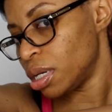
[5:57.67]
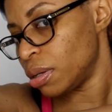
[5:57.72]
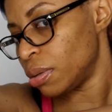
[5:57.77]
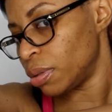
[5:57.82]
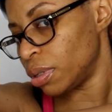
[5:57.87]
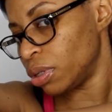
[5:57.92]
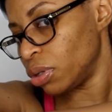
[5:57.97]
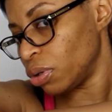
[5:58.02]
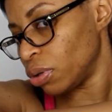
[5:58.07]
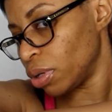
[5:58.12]

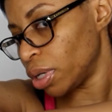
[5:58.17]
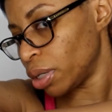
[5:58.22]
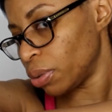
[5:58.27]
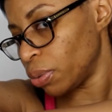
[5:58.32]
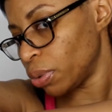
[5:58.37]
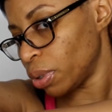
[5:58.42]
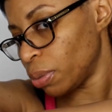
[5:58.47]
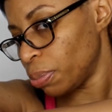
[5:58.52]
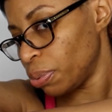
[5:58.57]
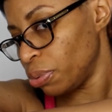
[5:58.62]
You're gonna
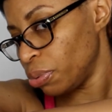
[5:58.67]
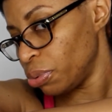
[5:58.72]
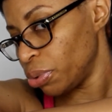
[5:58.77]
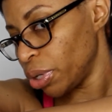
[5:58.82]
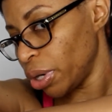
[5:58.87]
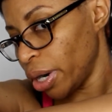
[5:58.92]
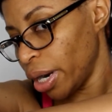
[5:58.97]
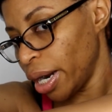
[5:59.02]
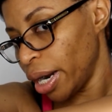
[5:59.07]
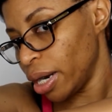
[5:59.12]
want to pull
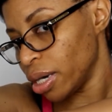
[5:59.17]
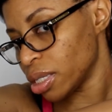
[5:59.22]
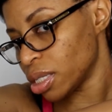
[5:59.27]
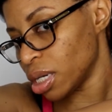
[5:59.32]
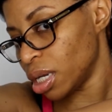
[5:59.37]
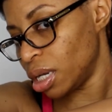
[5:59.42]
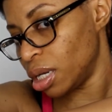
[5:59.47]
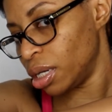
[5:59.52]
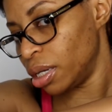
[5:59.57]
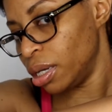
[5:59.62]
your hair
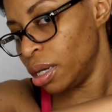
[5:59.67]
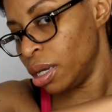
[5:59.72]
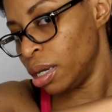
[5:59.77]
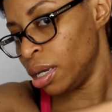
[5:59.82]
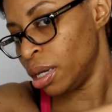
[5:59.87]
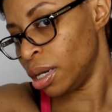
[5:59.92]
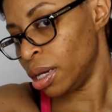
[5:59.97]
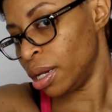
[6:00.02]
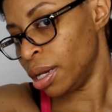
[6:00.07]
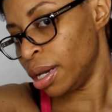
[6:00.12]
taut,
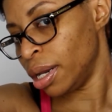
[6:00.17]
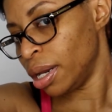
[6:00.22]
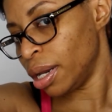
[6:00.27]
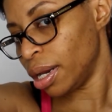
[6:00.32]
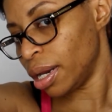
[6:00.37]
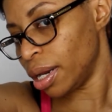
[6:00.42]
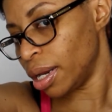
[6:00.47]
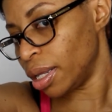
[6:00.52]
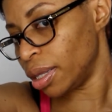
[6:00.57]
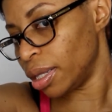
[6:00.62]

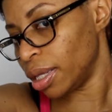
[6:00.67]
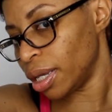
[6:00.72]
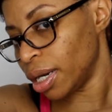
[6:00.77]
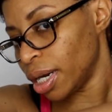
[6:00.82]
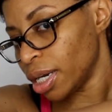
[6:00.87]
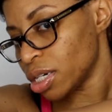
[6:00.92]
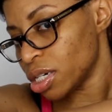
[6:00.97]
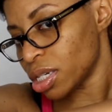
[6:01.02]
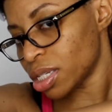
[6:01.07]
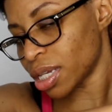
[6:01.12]
and then
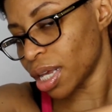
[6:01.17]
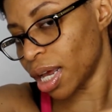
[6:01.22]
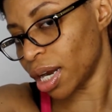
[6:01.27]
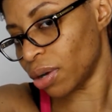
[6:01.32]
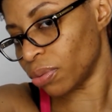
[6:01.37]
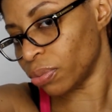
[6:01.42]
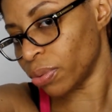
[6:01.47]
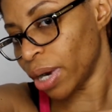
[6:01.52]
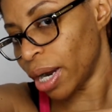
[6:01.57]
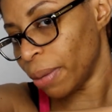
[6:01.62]
I just kind
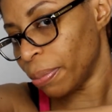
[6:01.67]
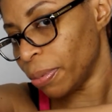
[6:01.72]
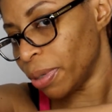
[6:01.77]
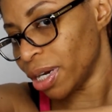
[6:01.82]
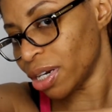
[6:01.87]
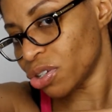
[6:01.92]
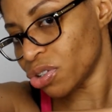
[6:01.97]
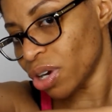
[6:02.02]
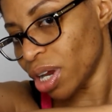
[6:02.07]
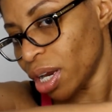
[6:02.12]
of wrap and
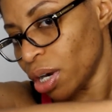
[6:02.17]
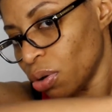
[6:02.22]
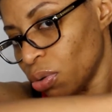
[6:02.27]
I try to